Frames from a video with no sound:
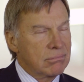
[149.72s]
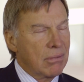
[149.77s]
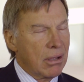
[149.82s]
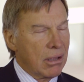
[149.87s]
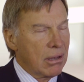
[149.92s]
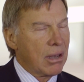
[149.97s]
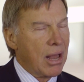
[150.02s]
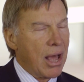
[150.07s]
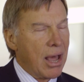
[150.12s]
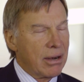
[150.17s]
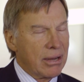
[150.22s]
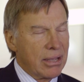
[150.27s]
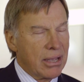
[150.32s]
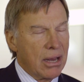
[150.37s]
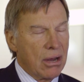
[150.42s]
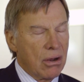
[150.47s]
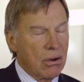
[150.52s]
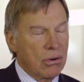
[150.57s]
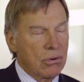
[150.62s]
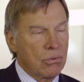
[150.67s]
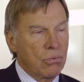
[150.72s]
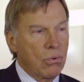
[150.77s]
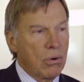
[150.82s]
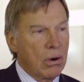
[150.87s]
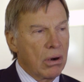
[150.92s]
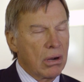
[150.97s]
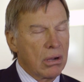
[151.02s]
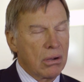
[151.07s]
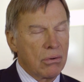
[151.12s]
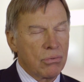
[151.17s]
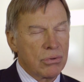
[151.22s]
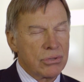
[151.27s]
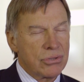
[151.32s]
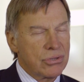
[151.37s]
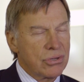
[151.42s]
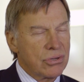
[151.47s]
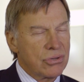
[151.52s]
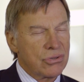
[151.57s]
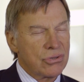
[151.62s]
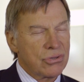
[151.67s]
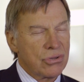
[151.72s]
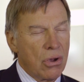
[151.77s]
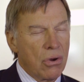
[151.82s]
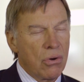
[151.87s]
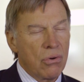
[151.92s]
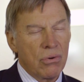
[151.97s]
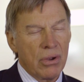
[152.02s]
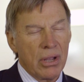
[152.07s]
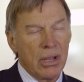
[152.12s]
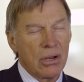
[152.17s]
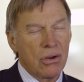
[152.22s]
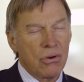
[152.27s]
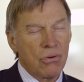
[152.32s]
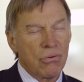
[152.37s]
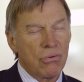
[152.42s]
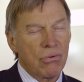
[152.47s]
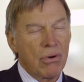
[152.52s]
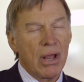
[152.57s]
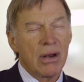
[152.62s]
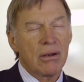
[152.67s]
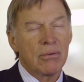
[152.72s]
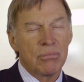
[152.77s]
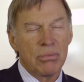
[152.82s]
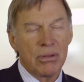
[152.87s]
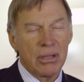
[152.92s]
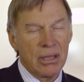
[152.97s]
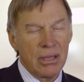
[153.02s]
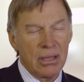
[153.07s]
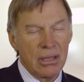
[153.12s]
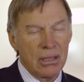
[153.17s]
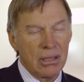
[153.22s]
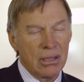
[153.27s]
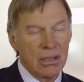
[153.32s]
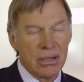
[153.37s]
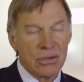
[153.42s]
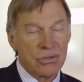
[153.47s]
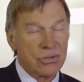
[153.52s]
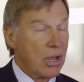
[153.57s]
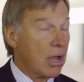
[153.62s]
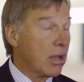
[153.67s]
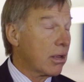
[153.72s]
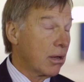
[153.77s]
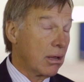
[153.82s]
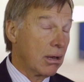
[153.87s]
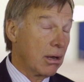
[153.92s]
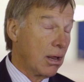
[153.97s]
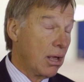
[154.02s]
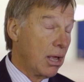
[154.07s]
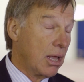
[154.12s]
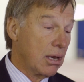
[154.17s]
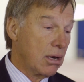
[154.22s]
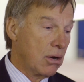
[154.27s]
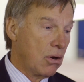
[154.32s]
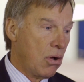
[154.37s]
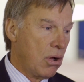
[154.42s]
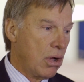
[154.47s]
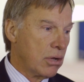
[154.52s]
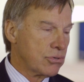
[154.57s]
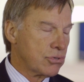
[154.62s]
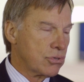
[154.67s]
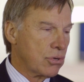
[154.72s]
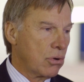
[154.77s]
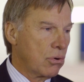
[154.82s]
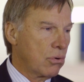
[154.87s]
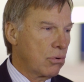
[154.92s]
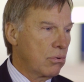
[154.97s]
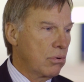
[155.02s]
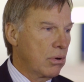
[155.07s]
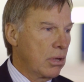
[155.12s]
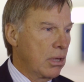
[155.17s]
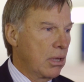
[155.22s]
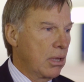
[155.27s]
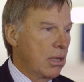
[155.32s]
a lot of care and work was just so incredibly exciting, and also